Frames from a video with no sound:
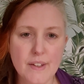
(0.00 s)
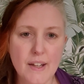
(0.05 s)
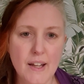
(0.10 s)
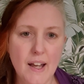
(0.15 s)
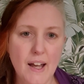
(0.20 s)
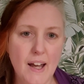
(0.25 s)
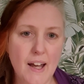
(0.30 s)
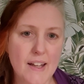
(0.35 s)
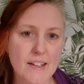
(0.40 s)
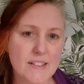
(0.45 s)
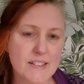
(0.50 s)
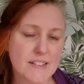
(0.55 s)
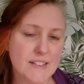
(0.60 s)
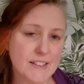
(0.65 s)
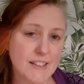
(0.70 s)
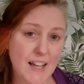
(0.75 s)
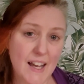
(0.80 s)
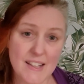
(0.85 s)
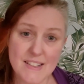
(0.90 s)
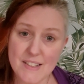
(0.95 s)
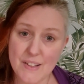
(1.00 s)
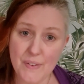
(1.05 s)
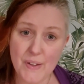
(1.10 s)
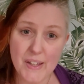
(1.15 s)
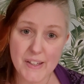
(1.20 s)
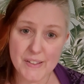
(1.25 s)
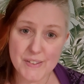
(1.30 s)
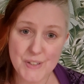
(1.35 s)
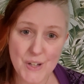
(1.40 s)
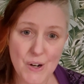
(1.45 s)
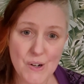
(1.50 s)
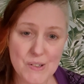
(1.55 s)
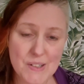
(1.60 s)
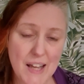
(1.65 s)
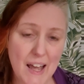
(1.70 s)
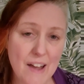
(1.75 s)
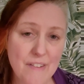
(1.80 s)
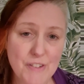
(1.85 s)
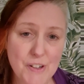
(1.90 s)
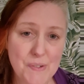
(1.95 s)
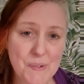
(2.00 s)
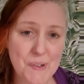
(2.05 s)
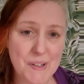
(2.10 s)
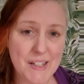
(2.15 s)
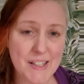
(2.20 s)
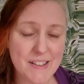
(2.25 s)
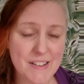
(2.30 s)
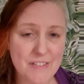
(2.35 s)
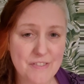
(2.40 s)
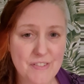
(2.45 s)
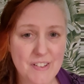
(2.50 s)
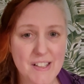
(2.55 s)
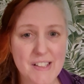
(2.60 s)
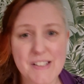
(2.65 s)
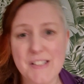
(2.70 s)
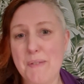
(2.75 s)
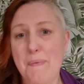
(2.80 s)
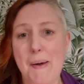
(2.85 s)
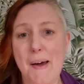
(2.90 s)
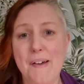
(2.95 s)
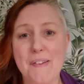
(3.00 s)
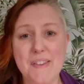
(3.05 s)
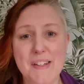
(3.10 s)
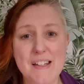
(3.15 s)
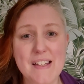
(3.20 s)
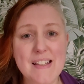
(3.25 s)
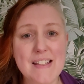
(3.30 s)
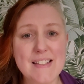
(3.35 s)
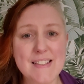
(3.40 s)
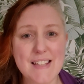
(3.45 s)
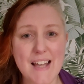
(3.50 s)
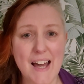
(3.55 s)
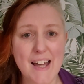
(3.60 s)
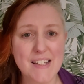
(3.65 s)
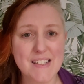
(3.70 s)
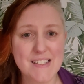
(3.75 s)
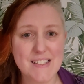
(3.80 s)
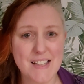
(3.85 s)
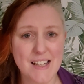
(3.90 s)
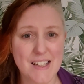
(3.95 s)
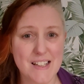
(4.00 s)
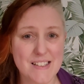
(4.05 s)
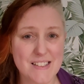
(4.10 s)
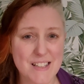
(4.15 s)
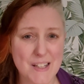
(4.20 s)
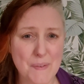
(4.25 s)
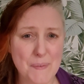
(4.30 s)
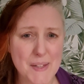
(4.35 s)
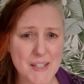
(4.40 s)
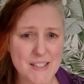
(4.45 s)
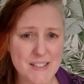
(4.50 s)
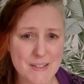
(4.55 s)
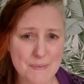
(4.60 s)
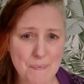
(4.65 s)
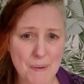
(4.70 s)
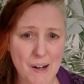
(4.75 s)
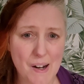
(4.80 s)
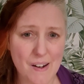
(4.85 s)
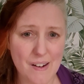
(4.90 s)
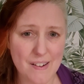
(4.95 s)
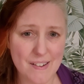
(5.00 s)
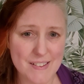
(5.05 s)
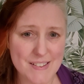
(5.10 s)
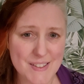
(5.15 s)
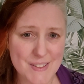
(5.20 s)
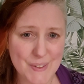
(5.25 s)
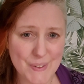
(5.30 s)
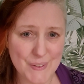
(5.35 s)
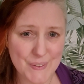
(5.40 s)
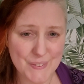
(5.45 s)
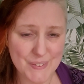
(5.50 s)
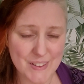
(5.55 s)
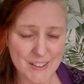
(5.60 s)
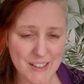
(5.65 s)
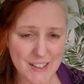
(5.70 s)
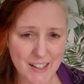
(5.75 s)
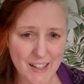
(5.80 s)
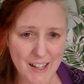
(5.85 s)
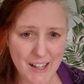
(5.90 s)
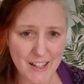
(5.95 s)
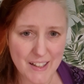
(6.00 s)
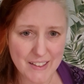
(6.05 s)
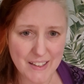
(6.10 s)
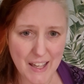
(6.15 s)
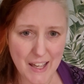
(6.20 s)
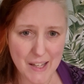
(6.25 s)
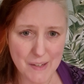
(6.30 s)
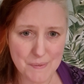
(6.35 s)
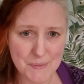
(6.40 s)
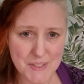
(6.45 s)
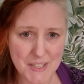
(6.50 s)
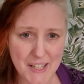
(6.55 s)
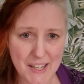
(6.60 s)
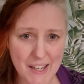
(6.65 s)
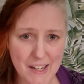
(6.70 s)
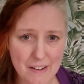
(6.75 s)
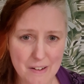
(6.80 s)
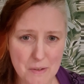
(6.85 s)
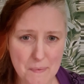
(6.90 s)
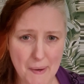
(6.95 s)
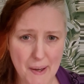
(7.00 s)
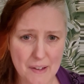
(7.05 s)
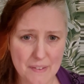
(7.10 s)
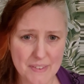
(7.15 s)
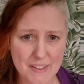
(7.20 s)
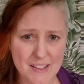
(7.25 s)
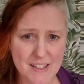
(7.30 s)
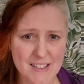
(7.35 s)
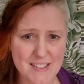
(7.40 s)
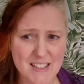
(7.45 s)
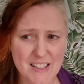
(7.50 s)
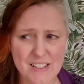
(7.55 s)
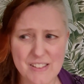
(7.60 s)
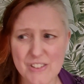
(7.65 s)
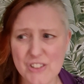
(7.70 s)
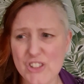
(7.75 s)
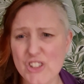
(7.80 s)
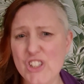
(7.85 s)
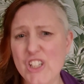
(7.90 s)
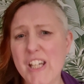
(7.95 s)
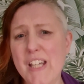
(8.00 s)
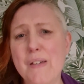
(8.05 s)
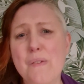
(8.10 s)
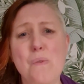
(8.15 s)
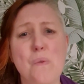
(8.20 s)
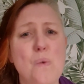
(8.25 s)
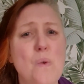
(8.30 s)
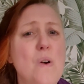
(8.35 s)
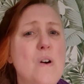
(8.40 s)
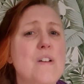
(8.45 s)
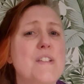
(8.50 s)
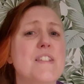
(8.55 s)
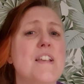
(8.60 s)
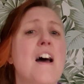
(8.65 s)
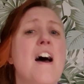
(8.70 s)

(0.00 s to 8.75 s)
And yeah, so he told everyone in the village about this, and Tibby Smart soon came to hear about this, and she was